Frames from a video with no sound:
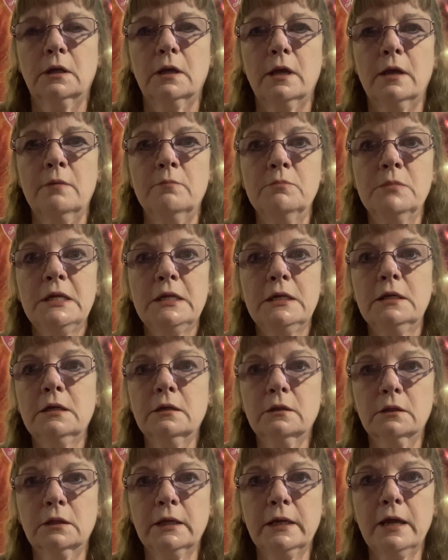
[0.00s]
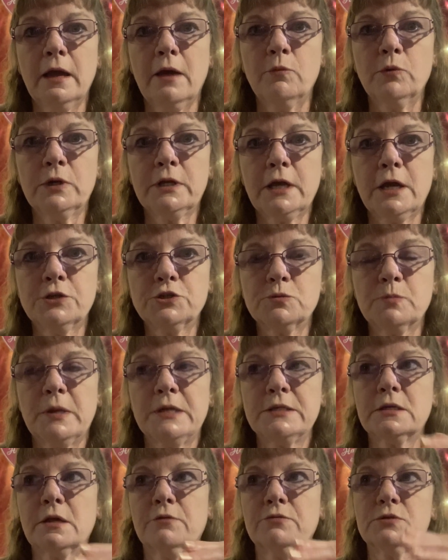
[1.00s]
Immediately I would catch
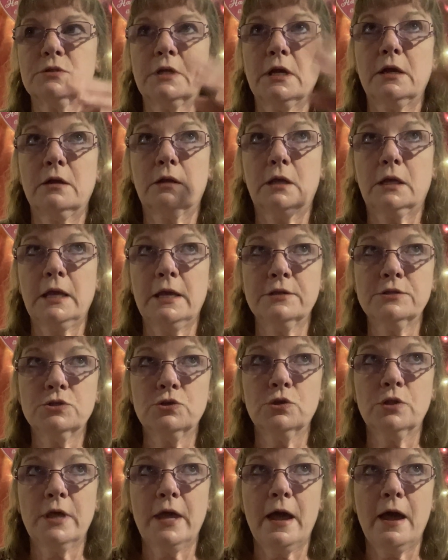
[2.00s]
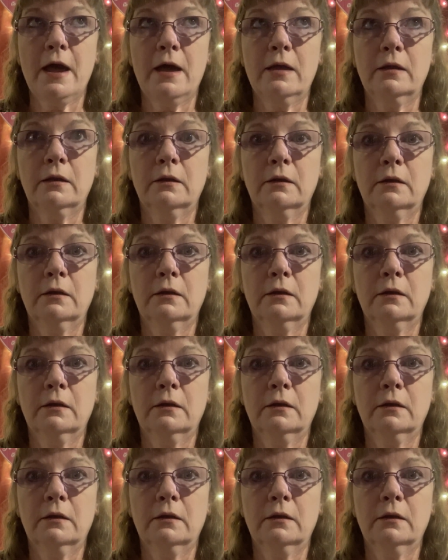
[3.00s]
myself, say, cancel that.